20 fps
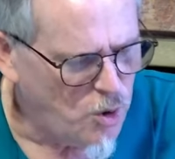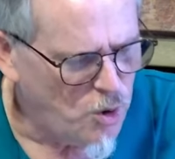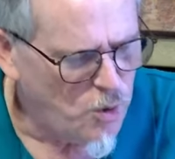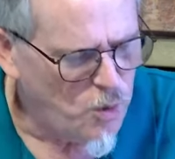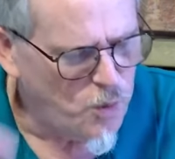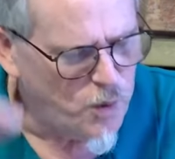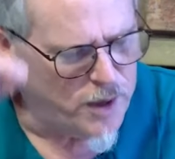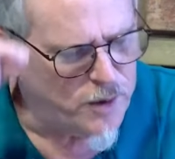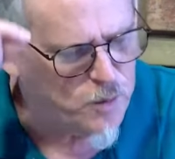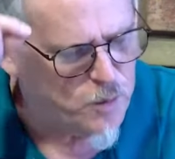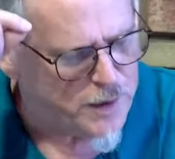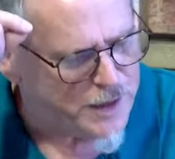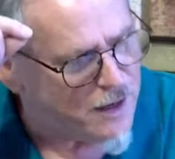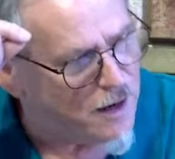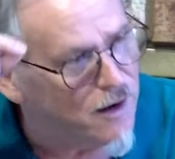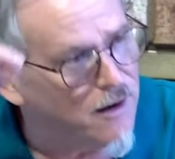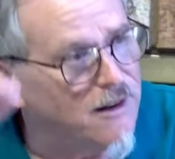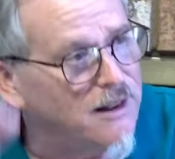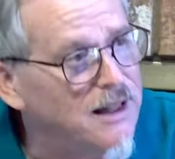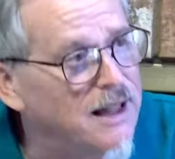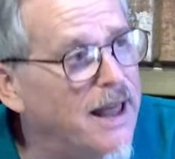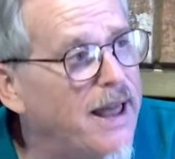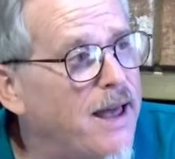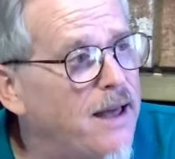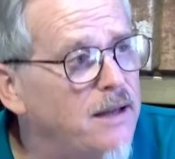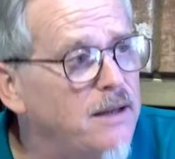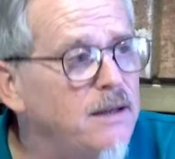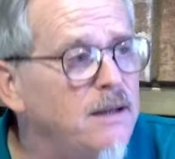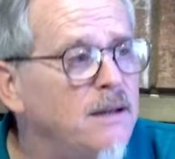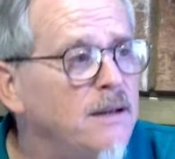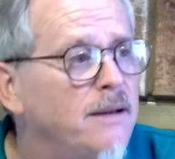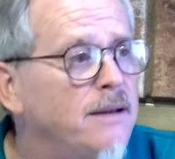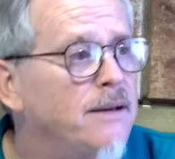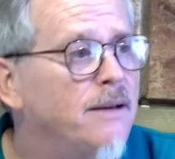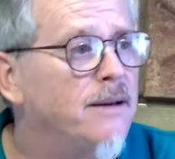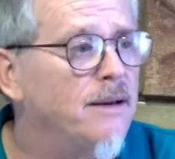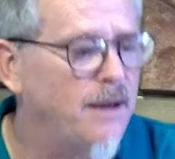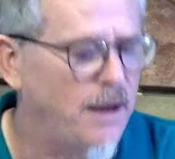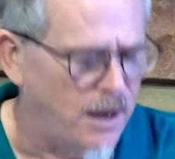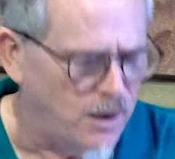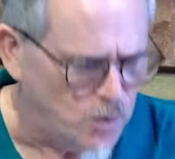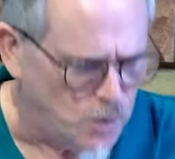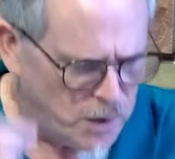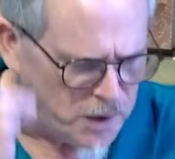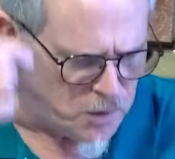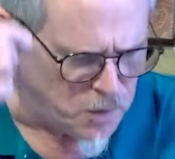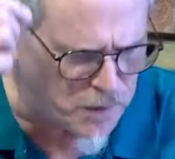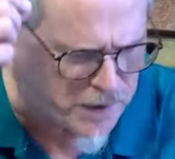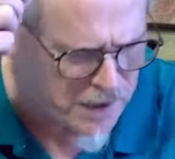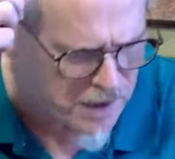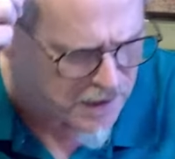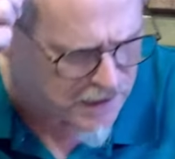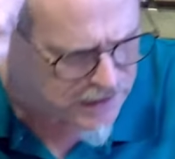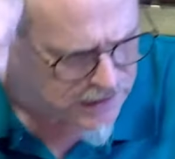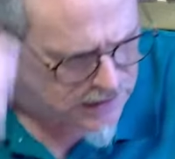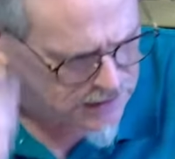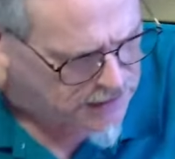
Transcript: When we are led and when we are